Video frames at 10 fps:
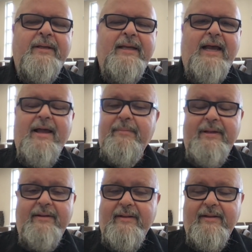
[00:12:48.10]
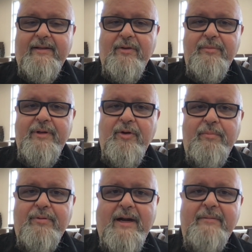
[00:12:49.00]
I mean, there would be no
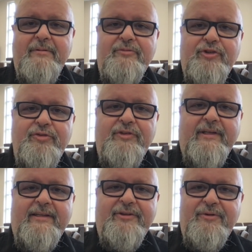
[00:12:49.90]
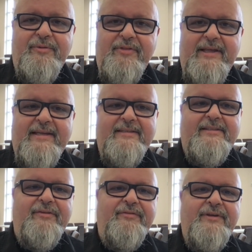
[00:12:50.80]
problem choosing eternal things
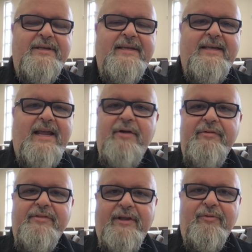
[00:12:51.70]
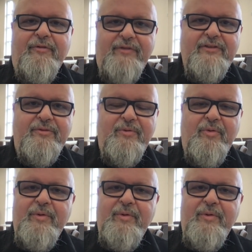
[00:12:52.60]
if everything were visible.